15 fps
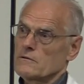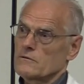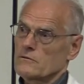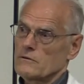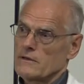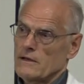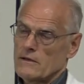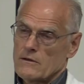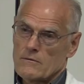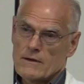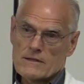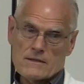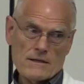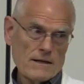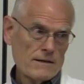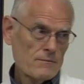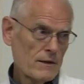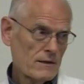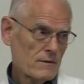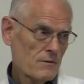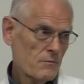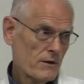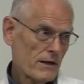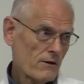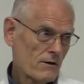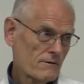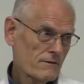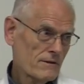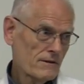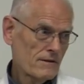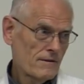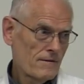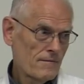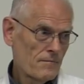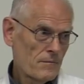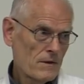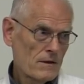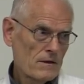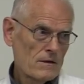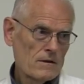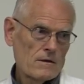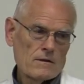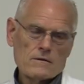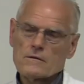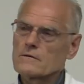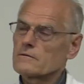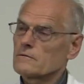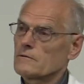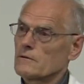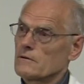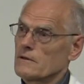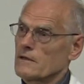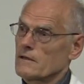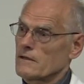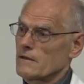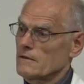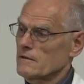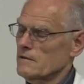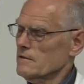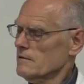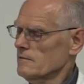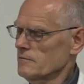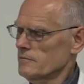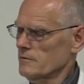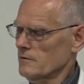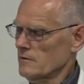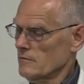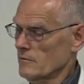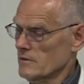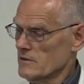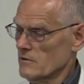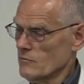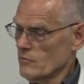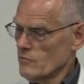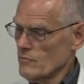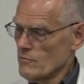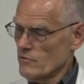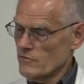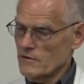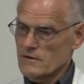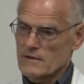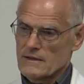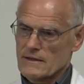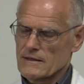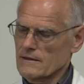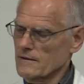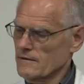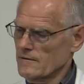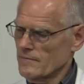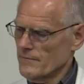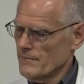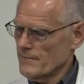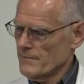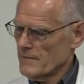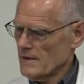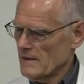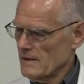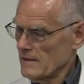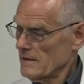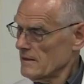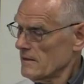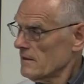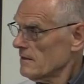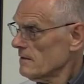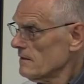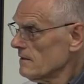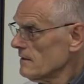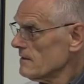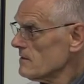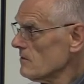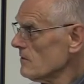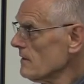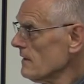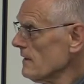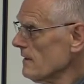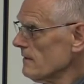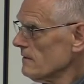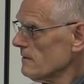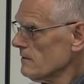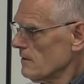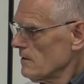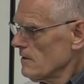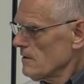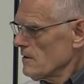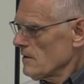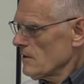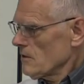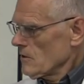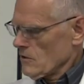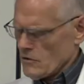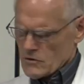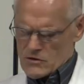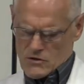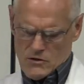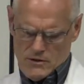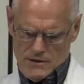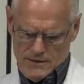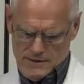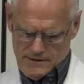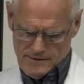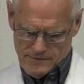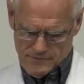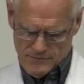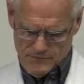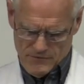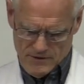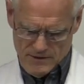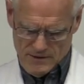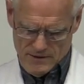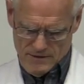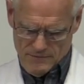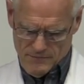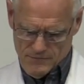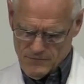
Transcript: so that otherwise the head might break off. Eh. On the other end, you know, once you've removed the tick, then it's okay. Concerning the,